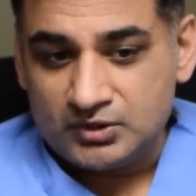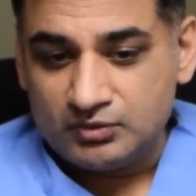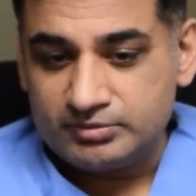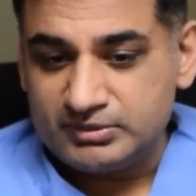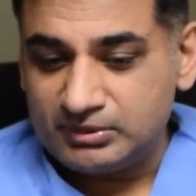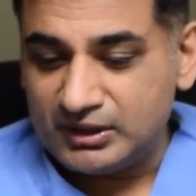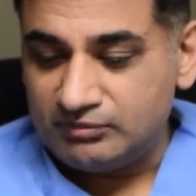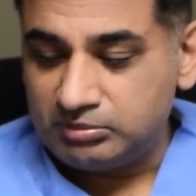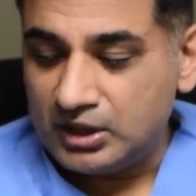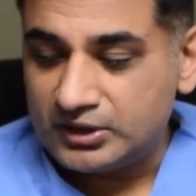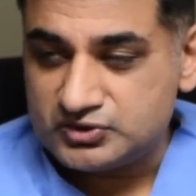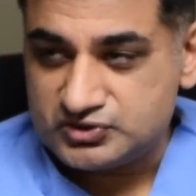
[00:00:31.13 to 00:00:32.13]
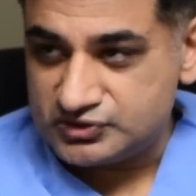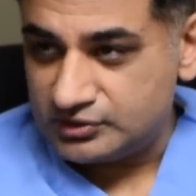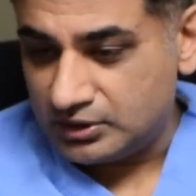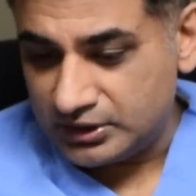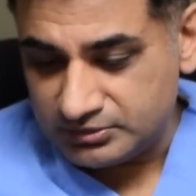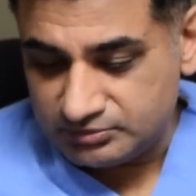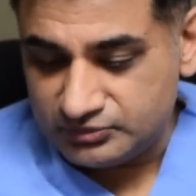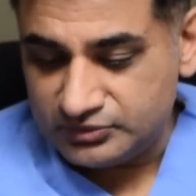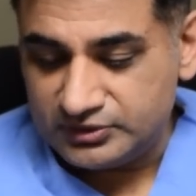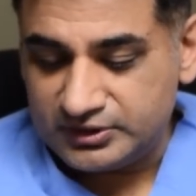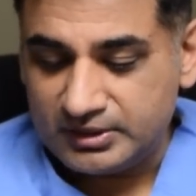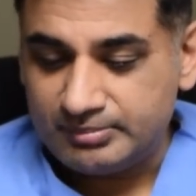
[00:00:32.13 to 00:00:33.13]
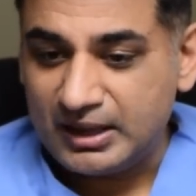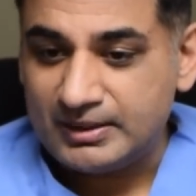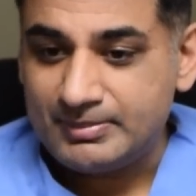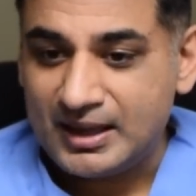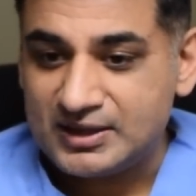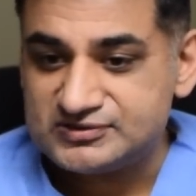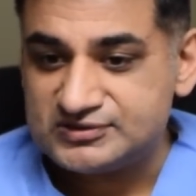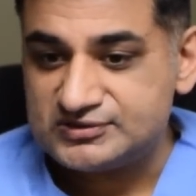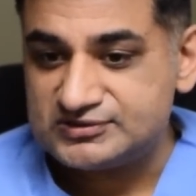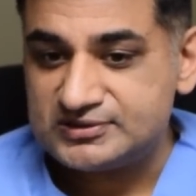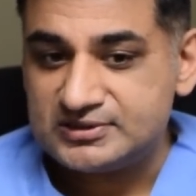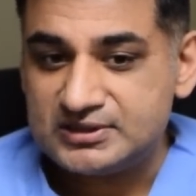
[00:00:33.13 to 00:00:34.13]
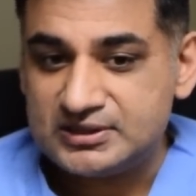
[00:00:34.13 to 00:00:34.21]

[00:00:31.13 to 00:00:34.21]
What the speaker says: When people have blockages in their heart, they get bypasses,